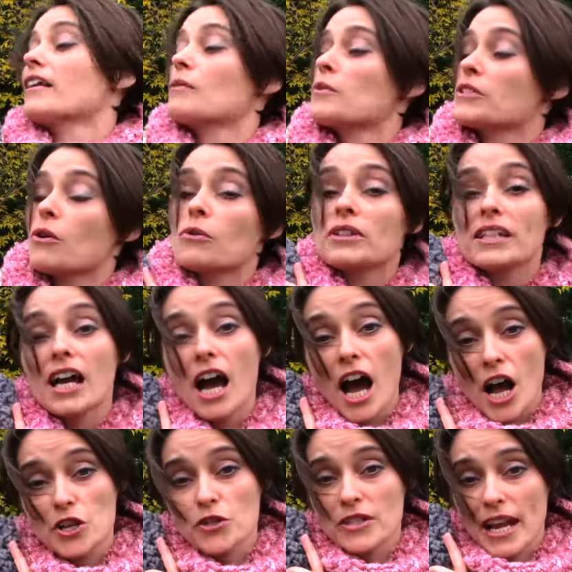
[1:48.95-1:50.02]
It was only a
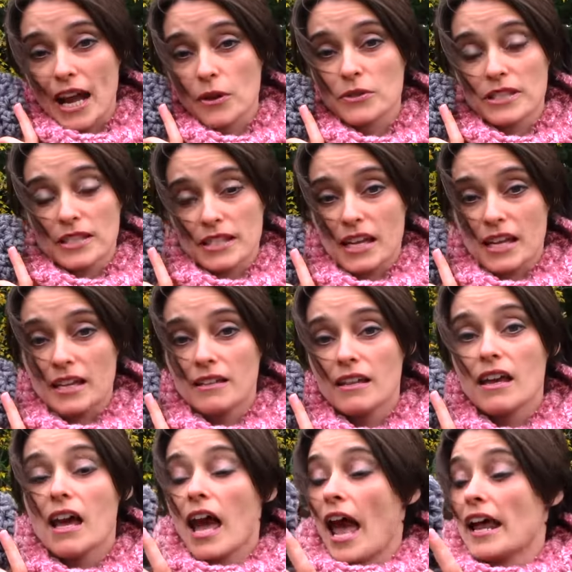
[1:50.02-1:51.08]
100-ounce skein,
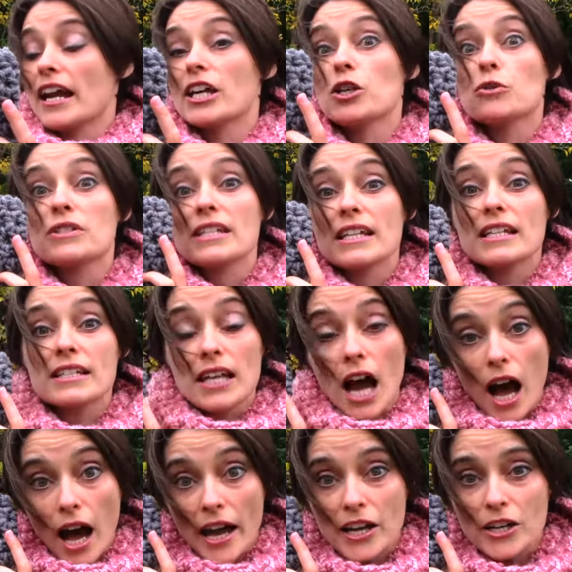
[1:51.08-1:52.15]
and I used the
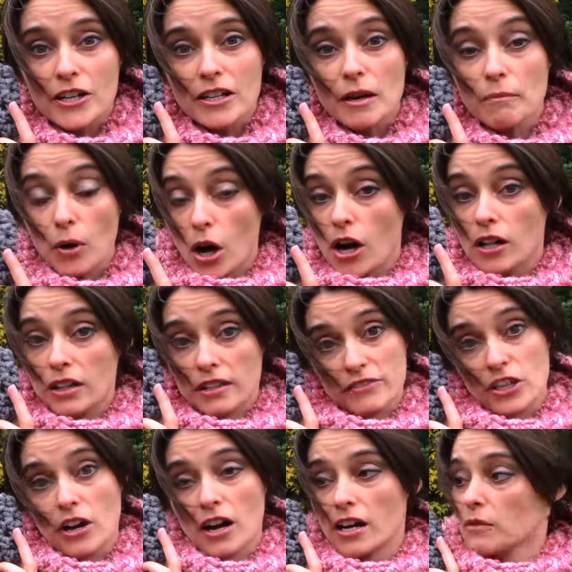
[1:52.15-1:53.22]
entire ball of
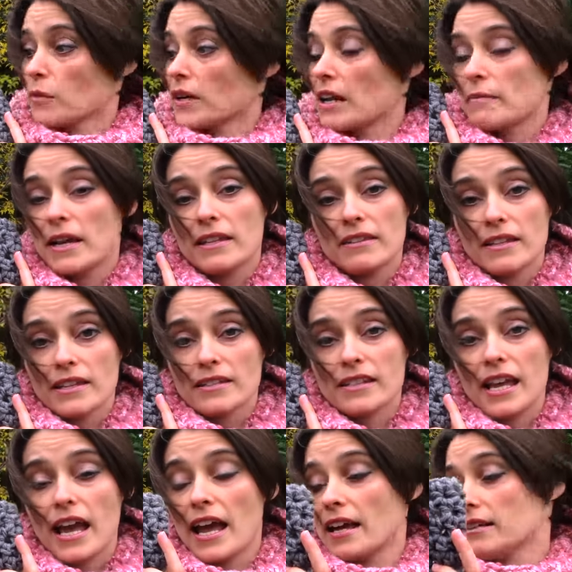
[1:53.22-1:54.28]
yarn when I made this,
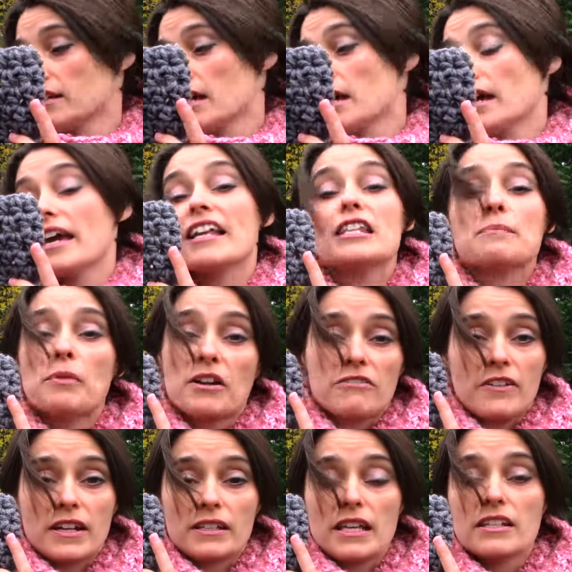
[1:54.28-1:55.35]
and it's
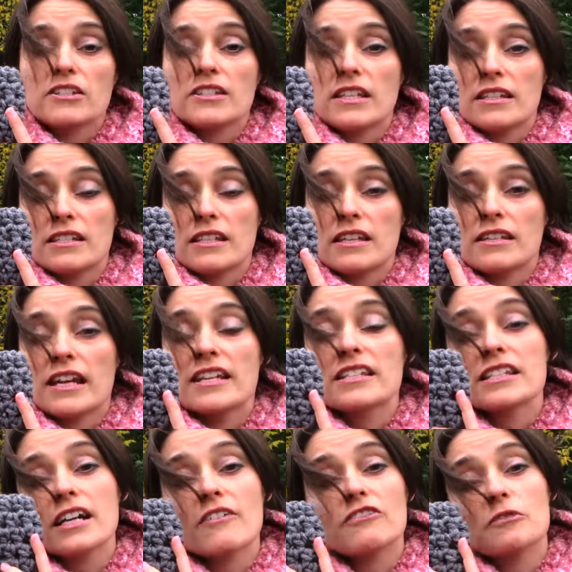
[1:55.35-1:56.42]
perfect. It sits in nice
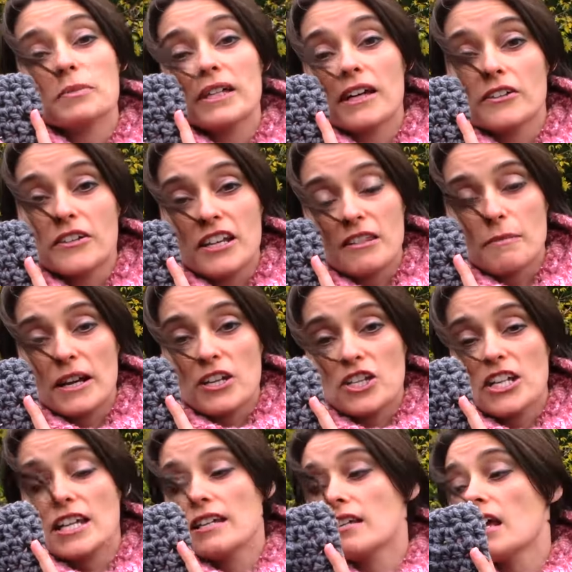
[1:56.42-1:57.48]
and comfortably underneath my
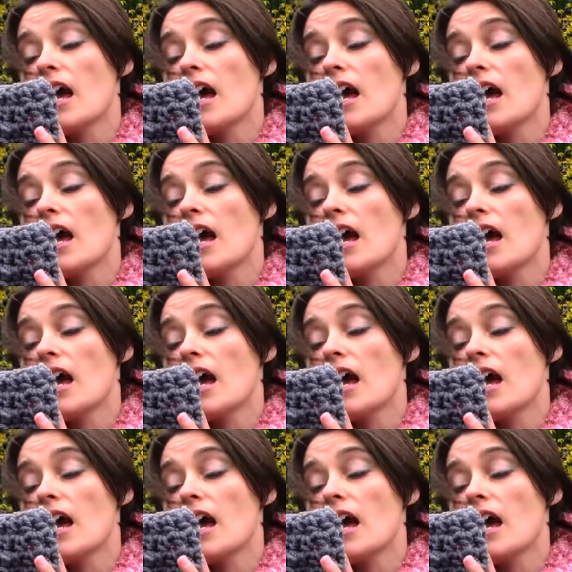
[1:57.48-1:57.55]
chin.